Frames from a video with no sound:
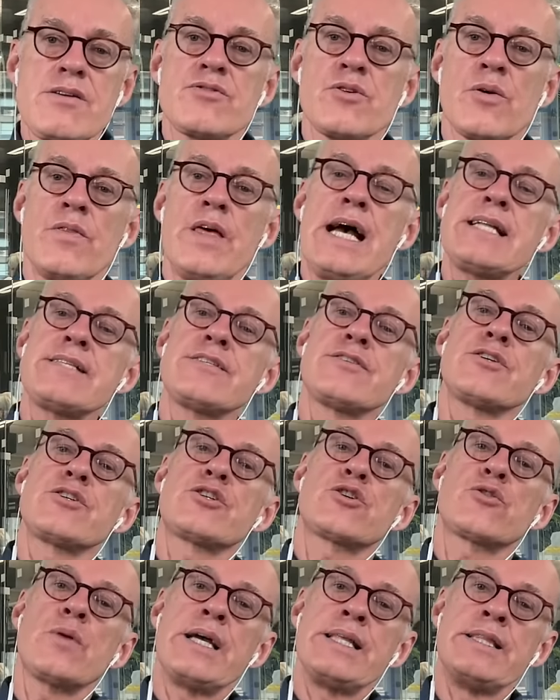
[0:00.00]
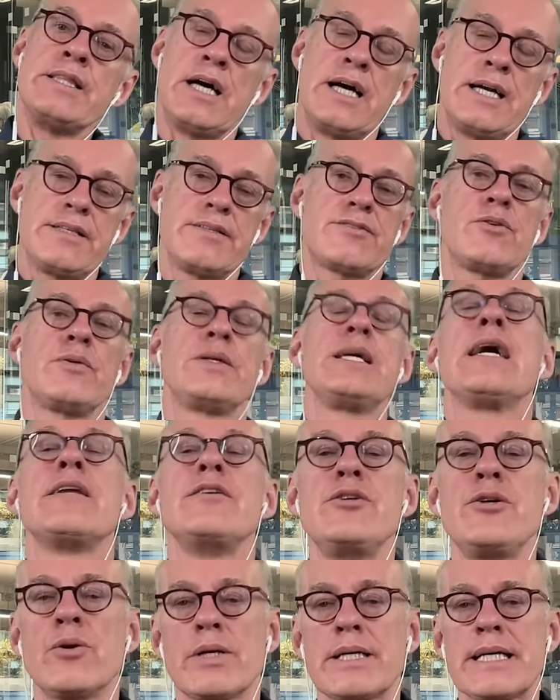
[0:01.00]
So that's the trend line. So yeah,
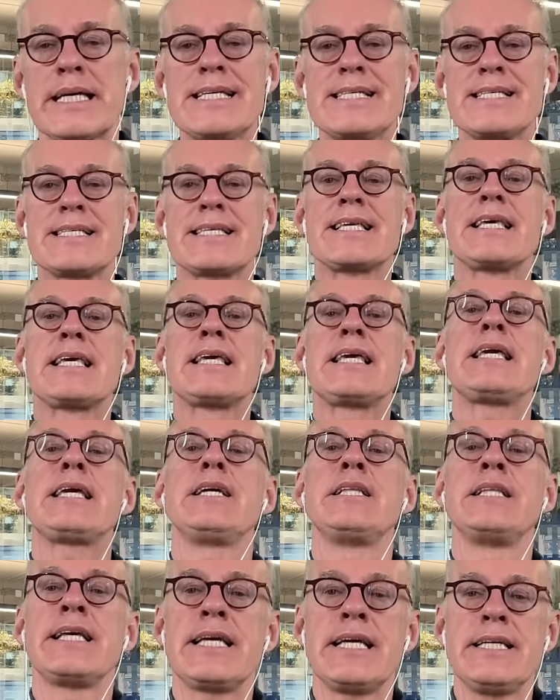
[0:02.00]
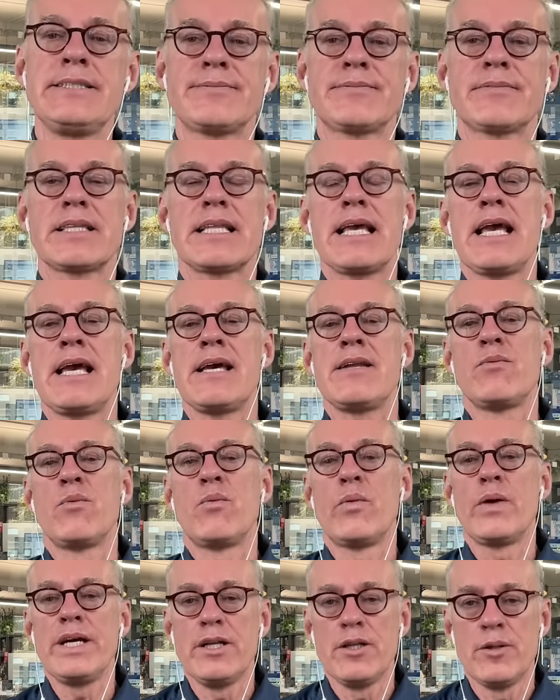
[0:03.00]
New York is killing it and
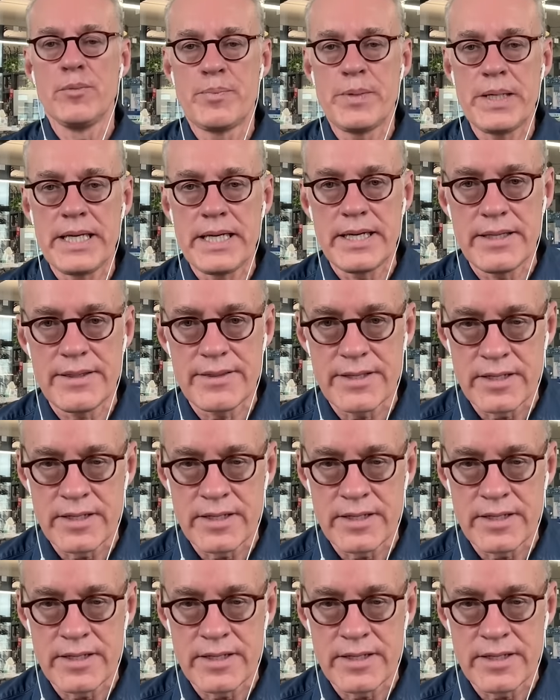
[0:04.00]
will be the